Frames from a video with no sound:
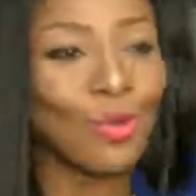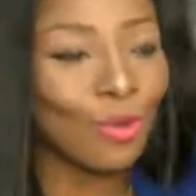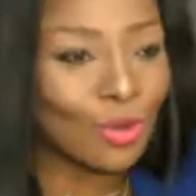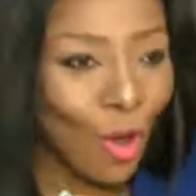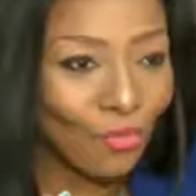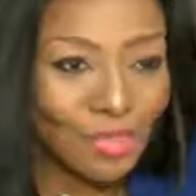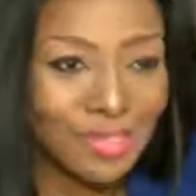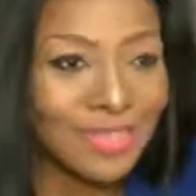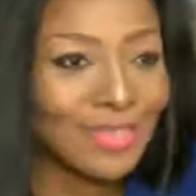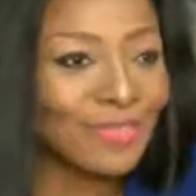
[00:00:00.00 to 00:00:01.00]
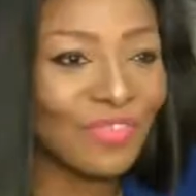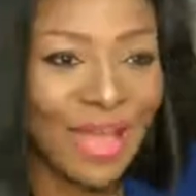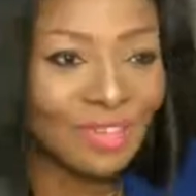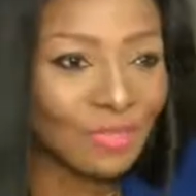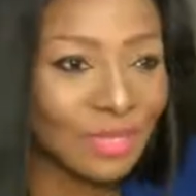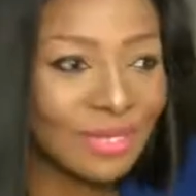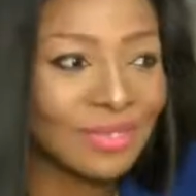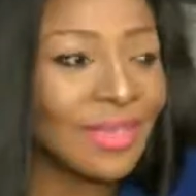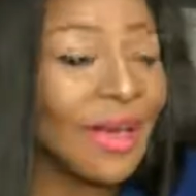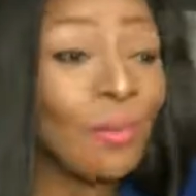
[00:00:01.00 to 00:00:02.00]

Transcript: own offices, factories,